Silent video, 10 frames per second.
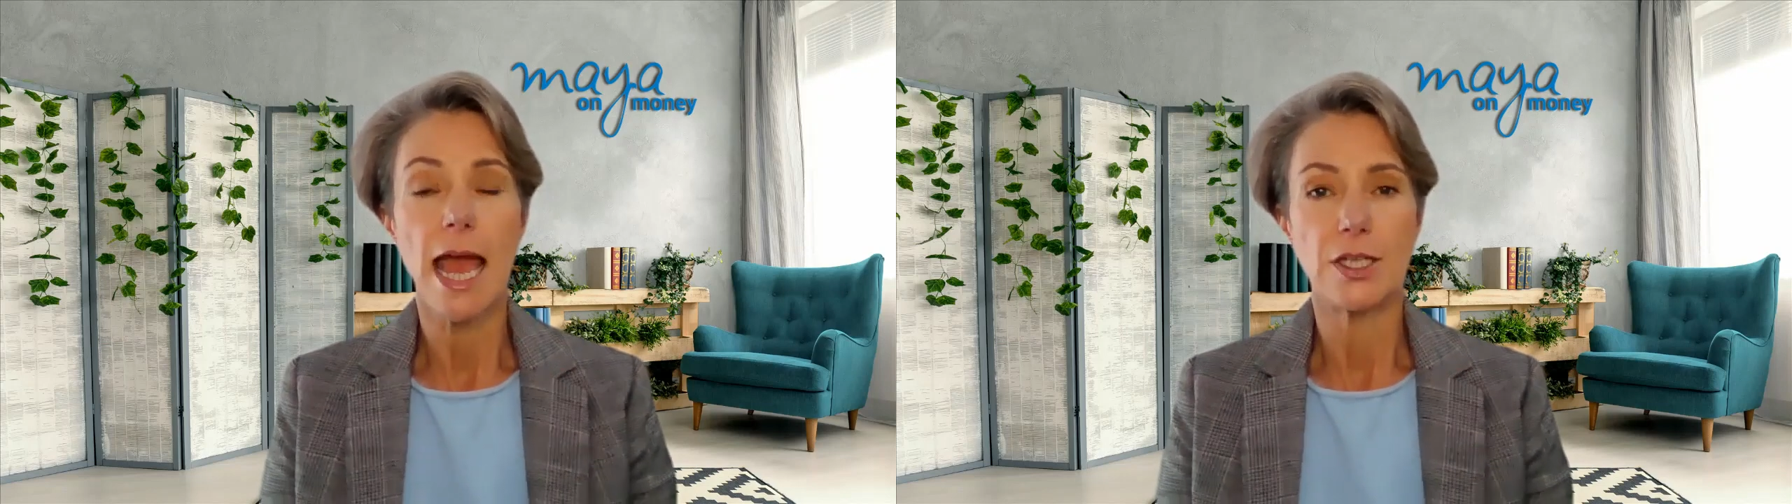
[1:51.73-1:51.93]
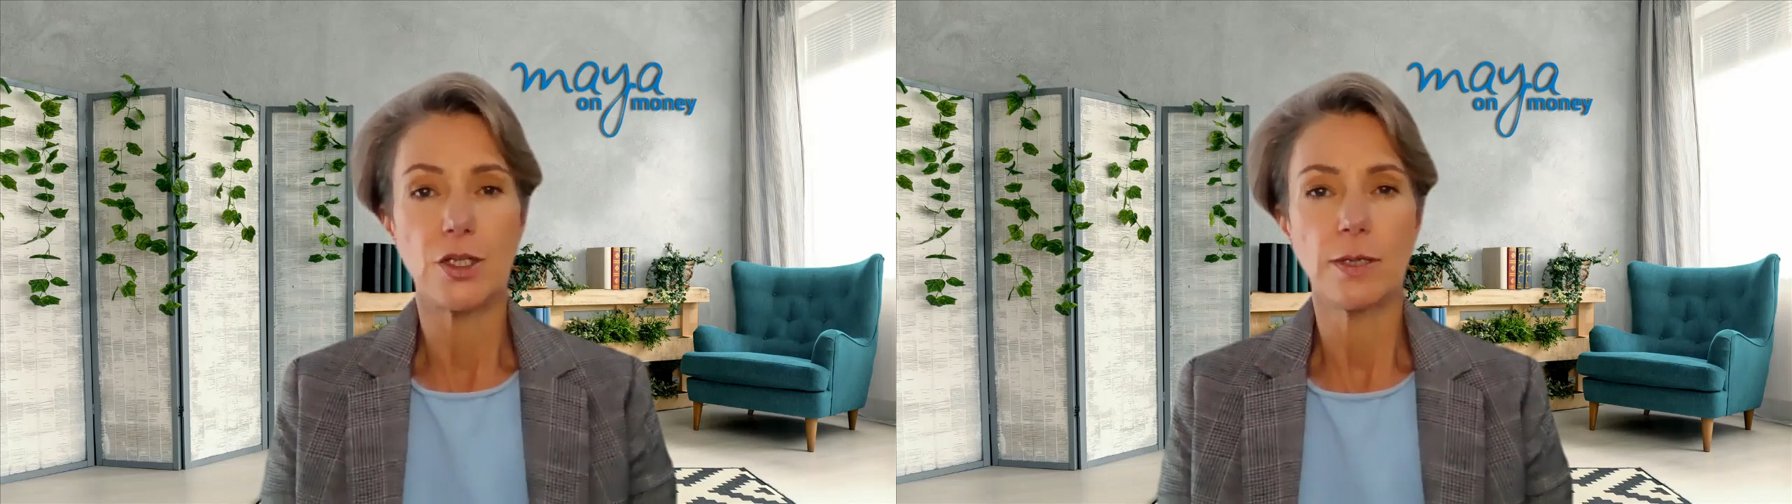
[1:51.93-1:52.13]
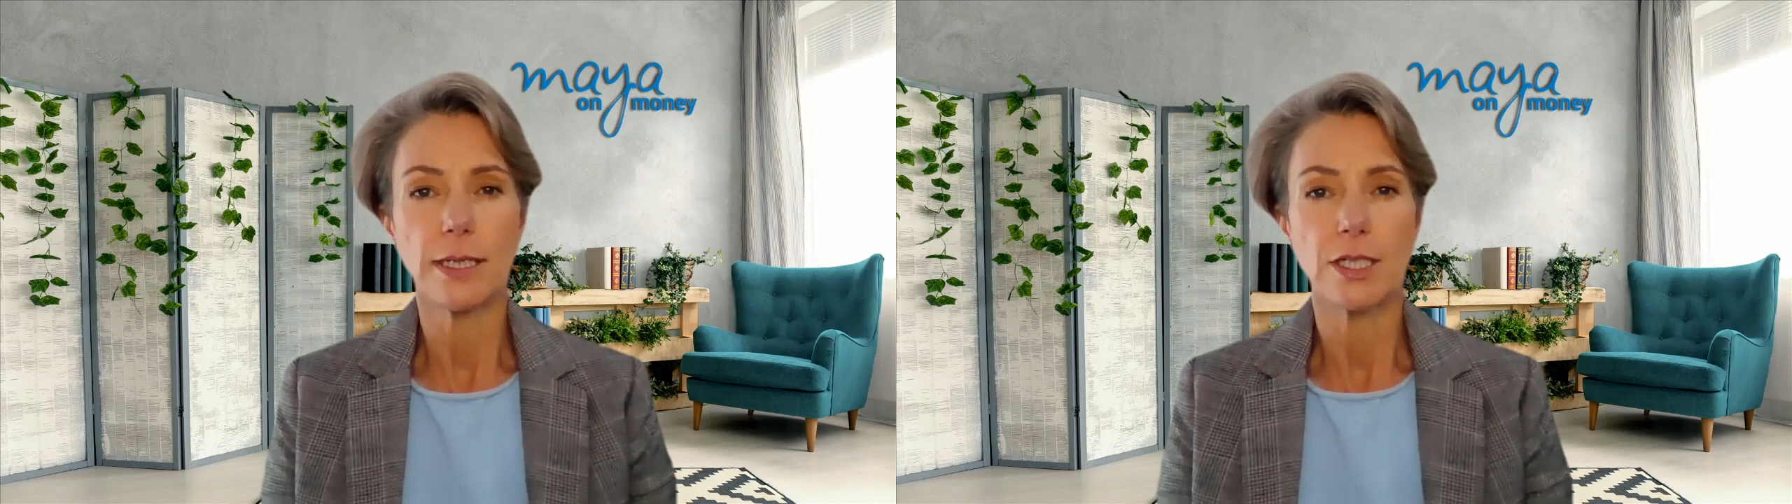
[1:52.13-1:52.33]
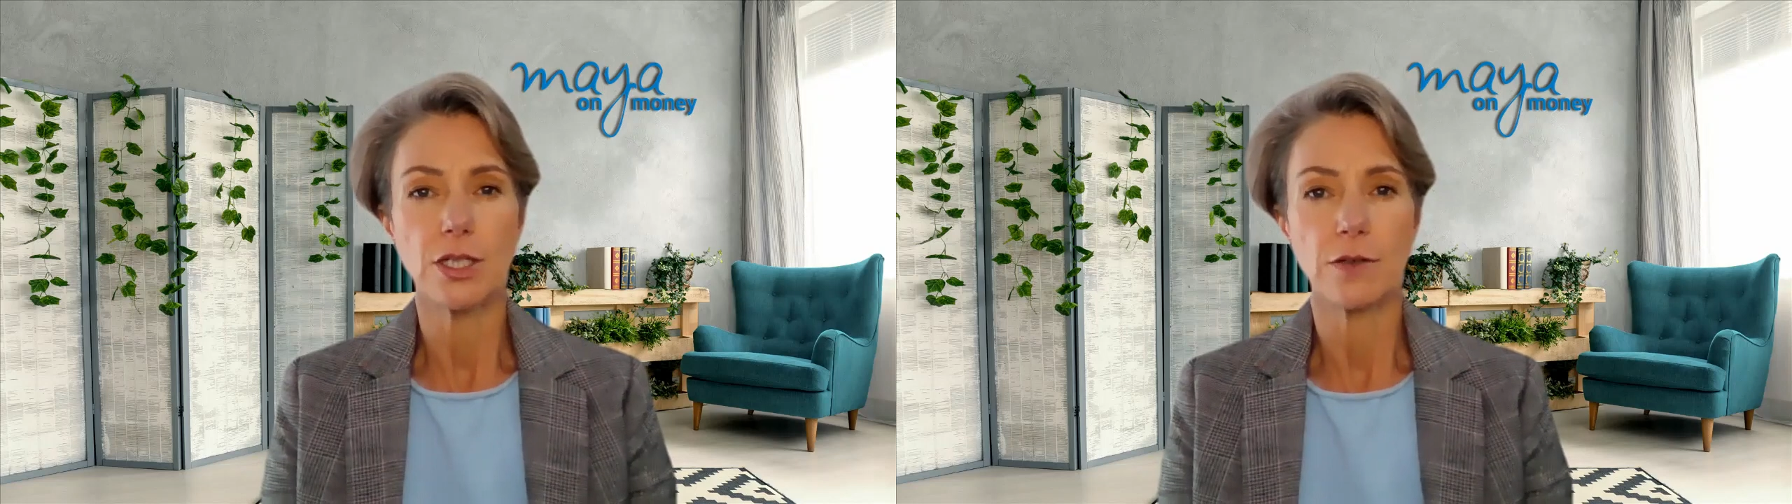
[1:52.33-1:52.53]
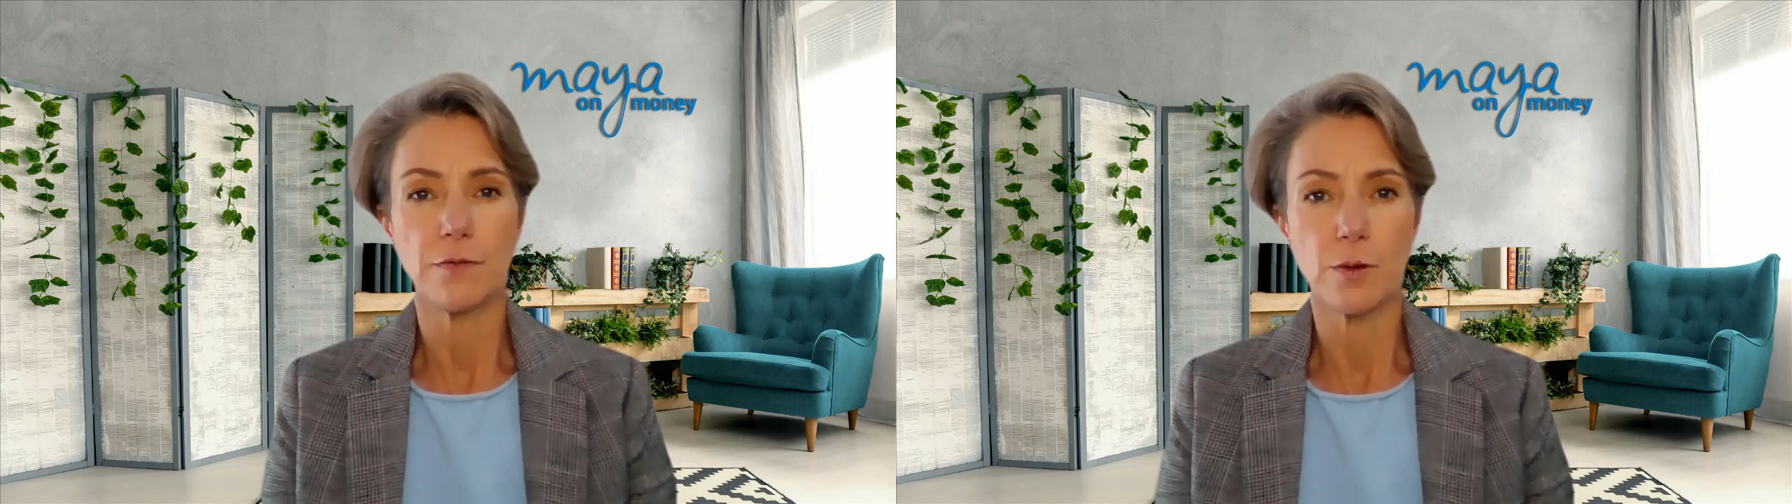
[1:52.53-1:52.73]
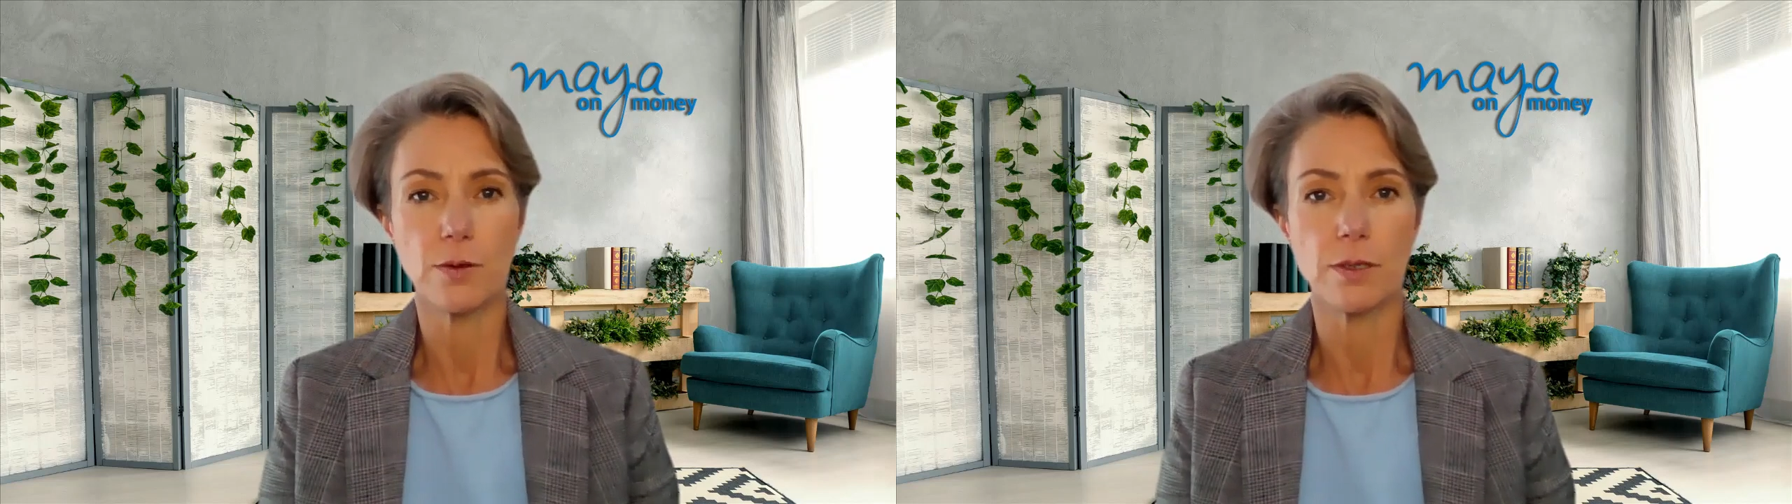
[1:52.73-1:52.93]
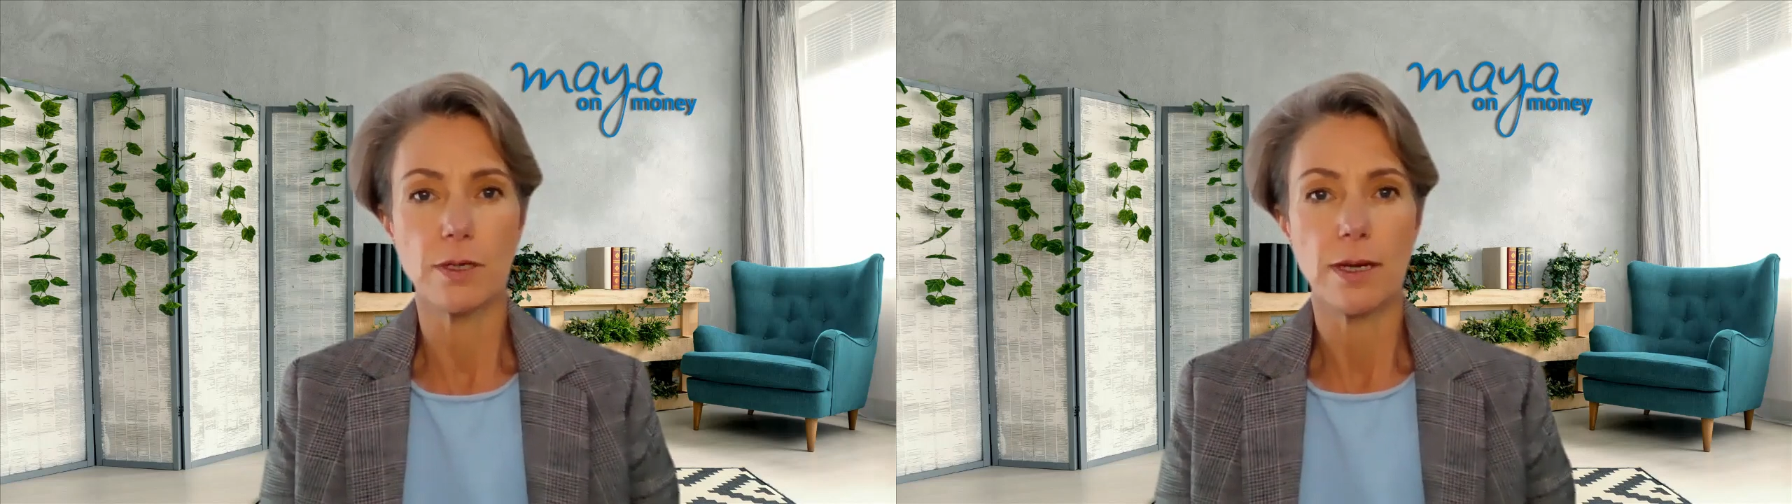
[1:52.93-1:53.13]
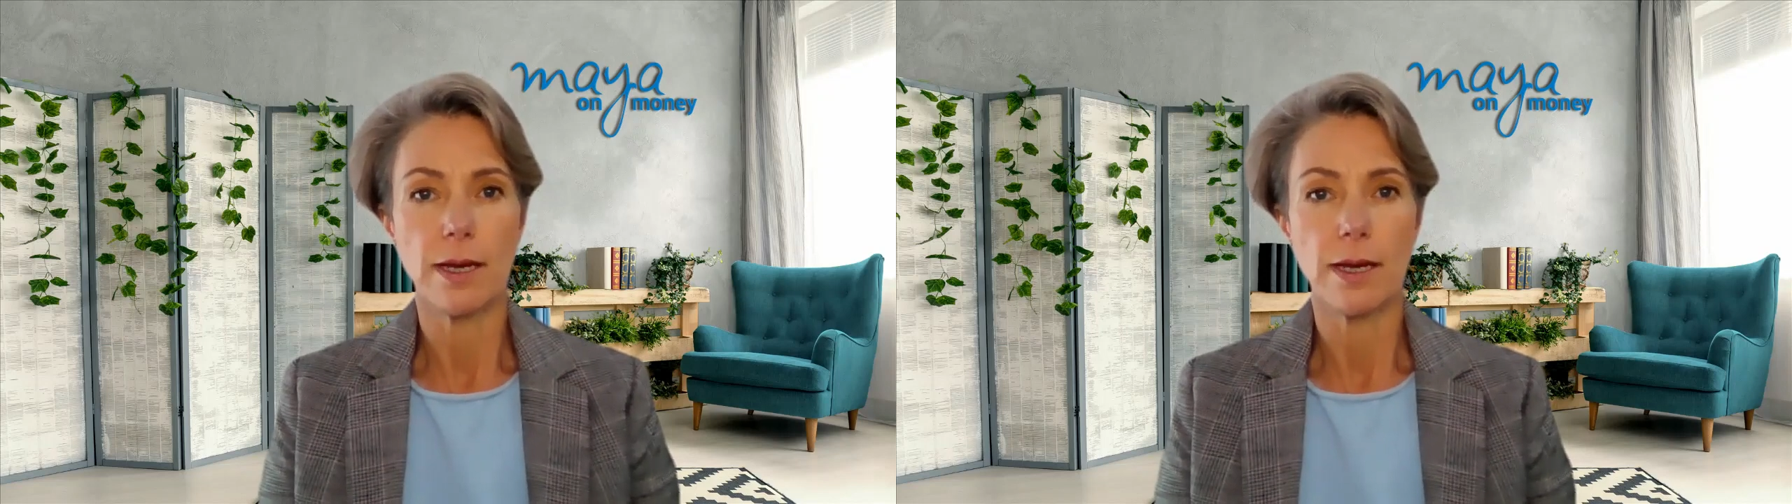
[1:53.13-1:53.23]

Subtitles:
and you can actually afford